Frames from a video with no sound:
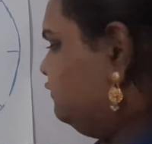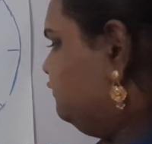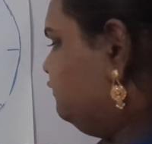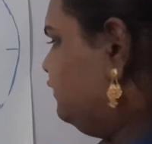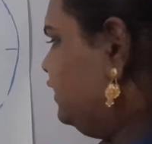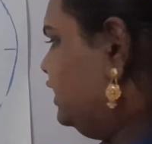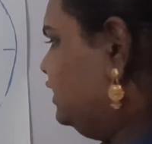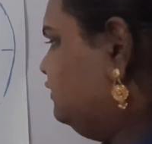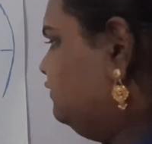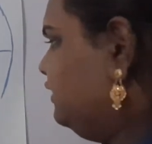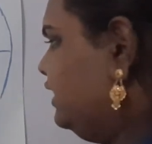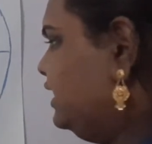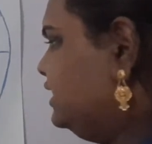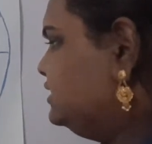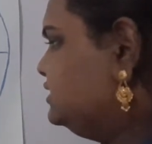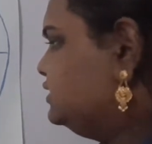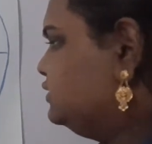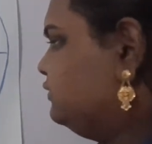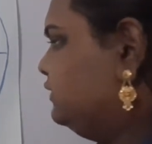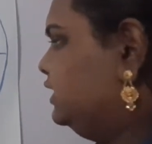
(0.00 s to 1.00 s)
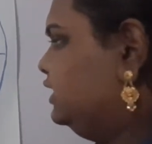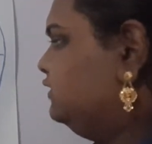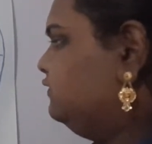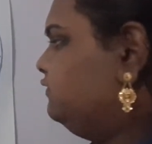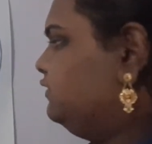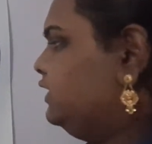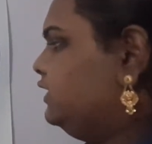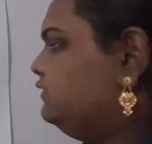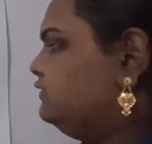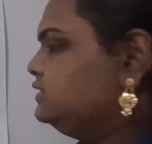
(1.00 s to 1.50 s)
5 as
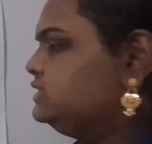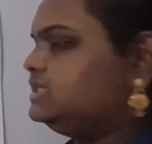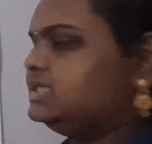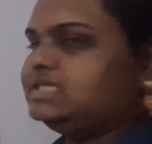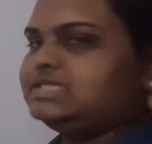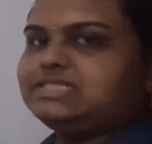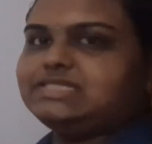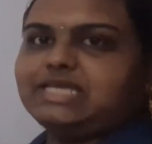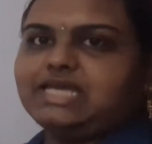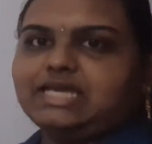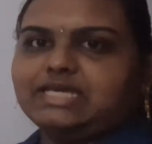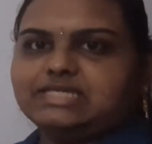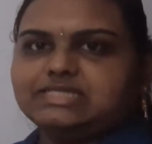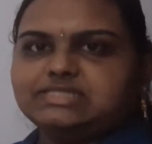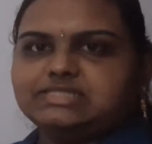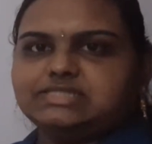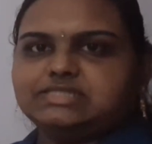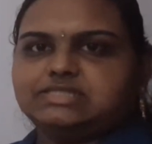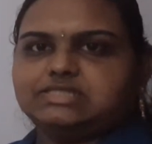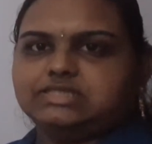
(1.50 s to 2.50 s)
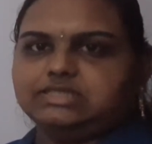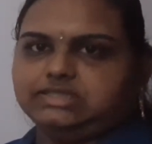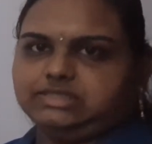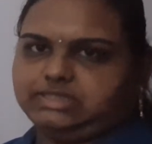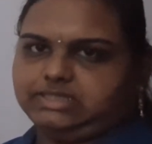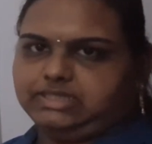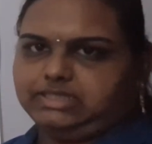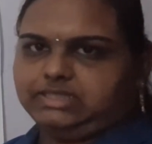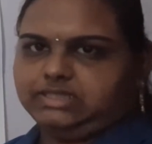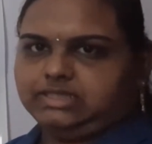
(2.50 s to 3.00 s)
25, 6 as
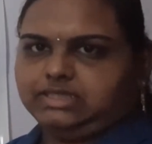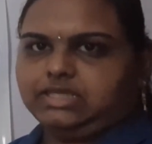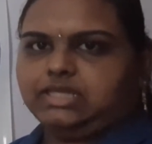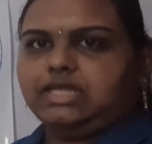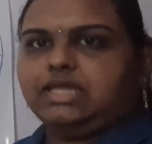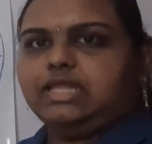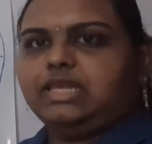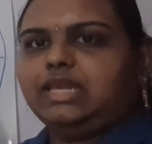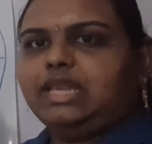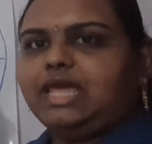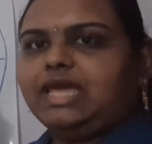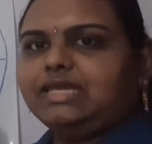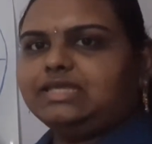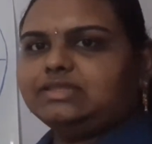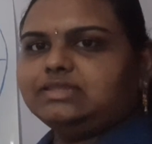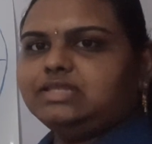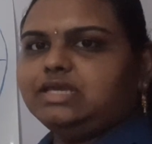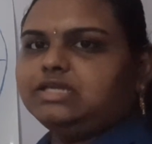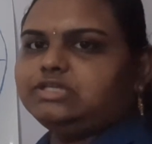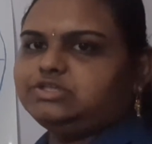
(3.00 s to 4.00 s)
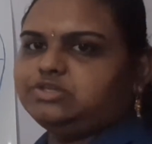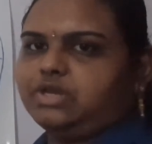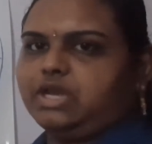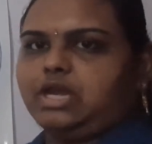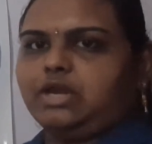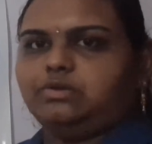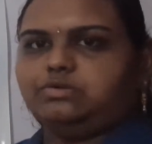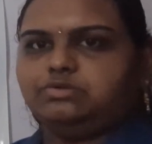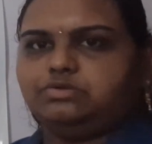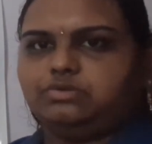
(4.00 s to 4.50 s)
30. Like that you
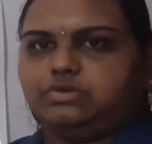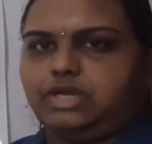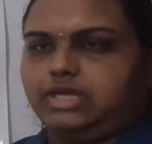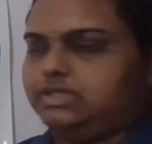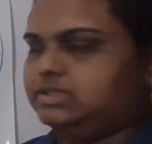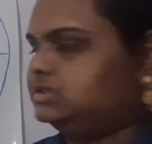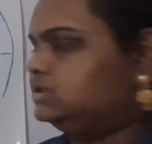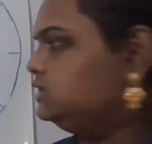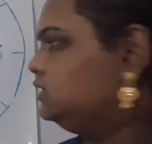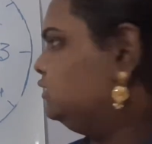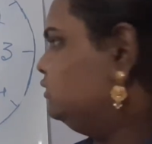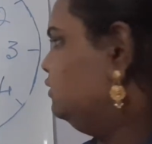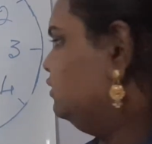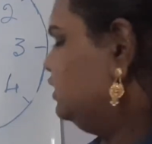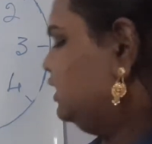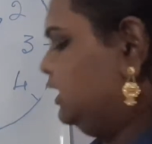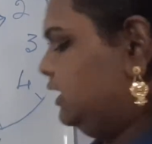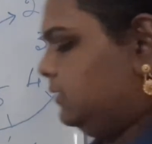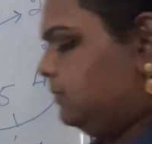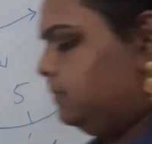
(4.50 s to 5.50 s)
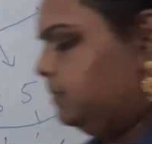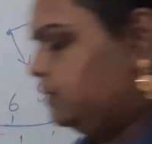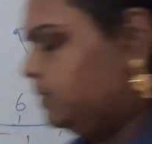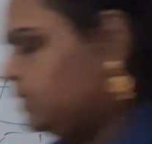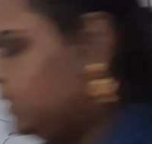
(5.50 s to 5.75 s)
have to write. Okay,